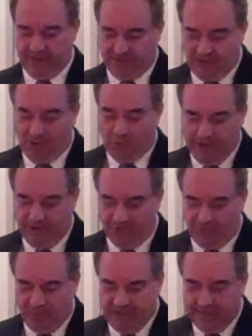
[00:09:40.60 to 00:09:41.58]
you know, we knew
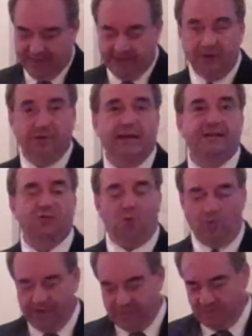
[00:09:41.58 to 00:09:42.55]
that we had to do that.
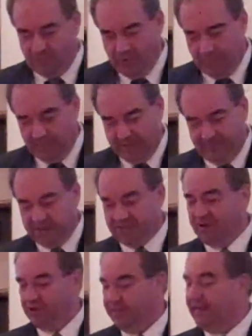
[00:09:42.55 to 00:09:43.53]
Tourism, we believe, is
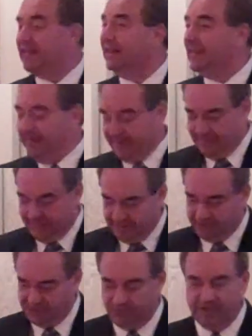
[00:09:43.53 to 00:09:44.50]
a good, clean
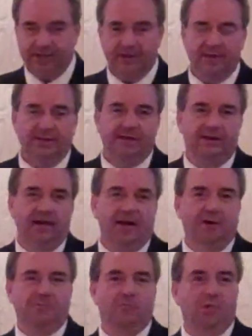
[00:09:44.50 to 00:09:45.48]
industry.
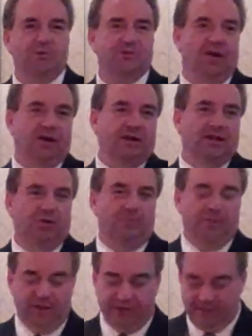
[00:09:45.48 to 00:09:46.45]
We were talking a
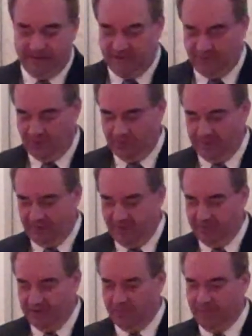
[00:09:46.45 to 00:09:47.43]
little bit earlier
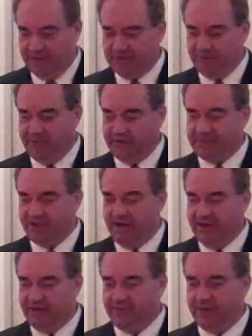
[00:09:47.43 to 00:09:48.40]
over here about some of the
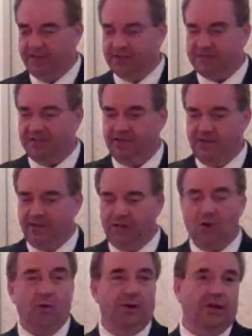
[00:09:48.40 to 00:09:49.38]
exciting things
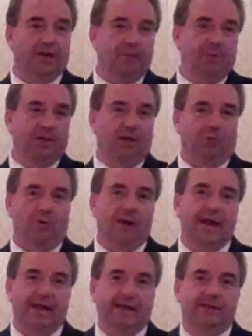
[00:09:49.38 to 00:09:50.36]
going on up in
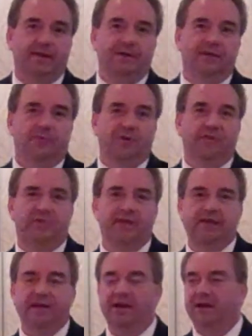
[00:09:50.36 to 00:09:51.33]
Luray. with
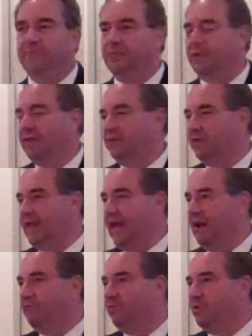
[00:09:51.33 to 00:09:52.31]
the
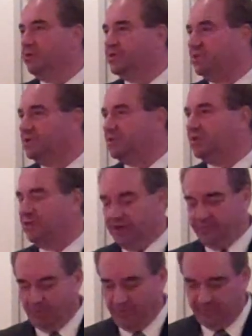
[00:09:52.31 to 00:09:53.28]
caverns and just a
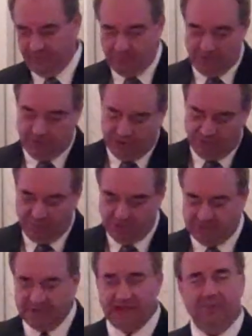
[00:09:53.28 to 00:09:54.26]
number of the new
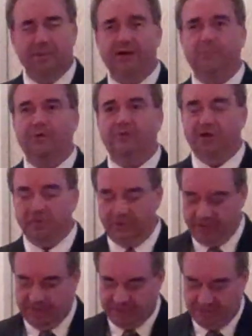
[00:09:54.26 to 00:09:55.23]
museum, a number of other
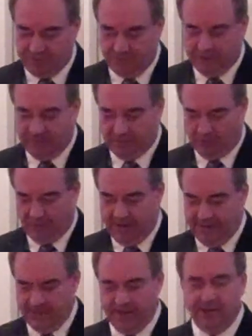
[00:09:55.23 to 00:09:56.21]
things they're doing in
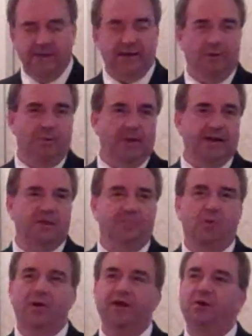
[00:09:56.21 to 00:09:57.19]
Luray. And we made the
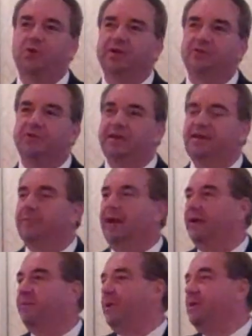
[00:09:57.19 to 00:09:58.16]
point, when you think
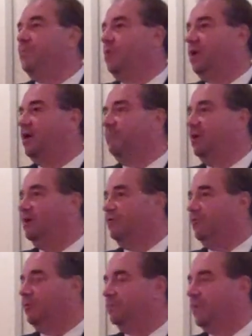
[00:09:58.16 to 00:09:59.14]
about it, people come here
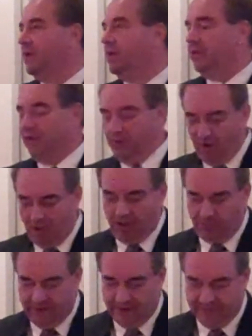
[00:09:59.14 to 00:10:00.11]
from,
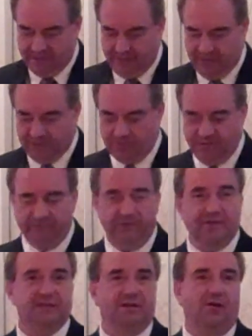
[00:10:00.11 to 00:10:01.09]
all around the country to
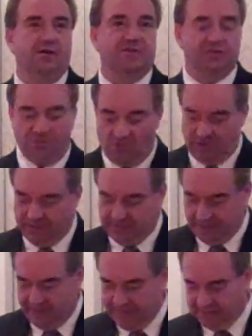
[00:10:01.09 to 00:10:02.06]
visit our historic
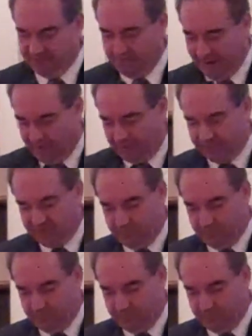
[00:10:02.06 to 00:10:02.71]
sites, mountains,